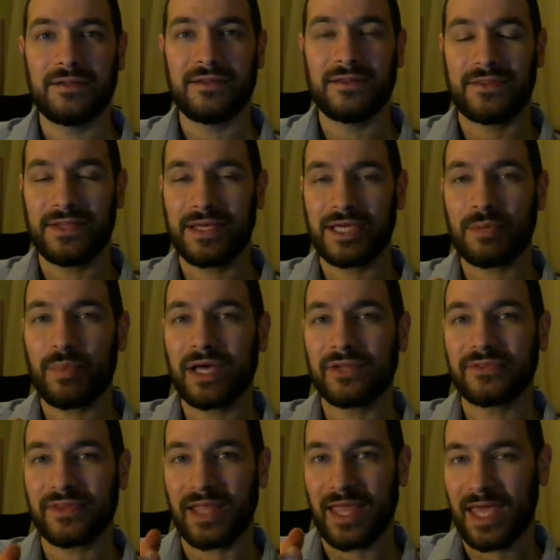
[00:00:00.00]
Think
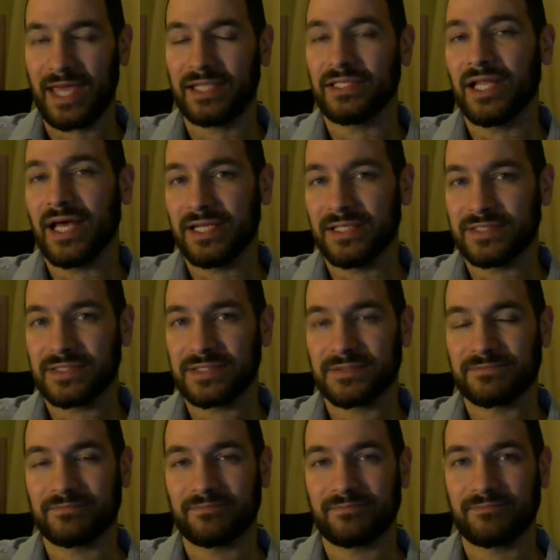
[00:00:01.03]
about the headlines
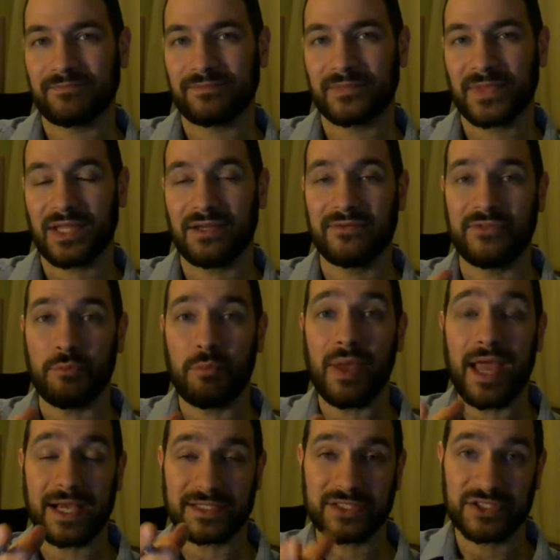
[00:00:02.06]
of the
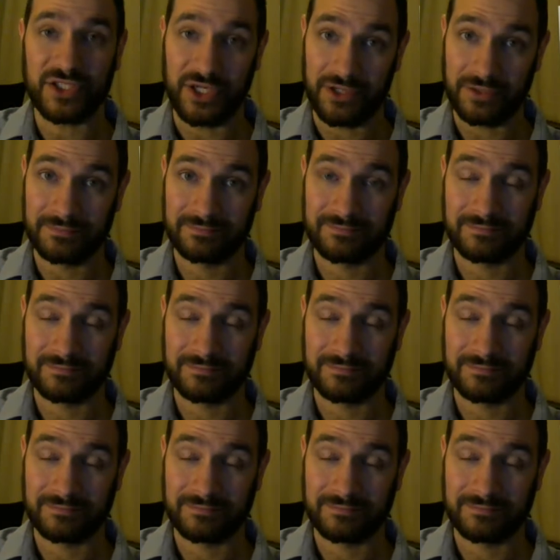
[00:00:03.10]
past year.